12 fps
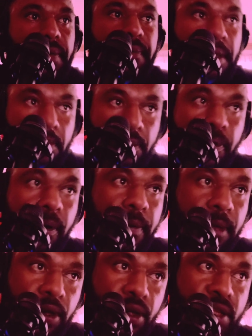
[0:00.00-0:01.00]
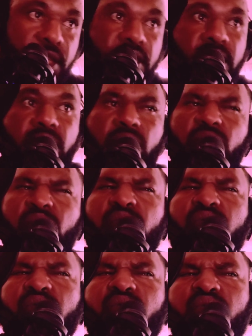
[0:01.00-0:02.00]
People probably gonna think,
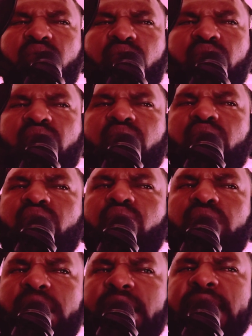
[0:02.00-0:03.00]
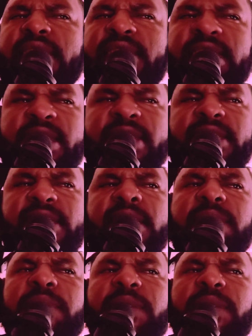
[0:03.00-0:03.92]
oh, he's dissing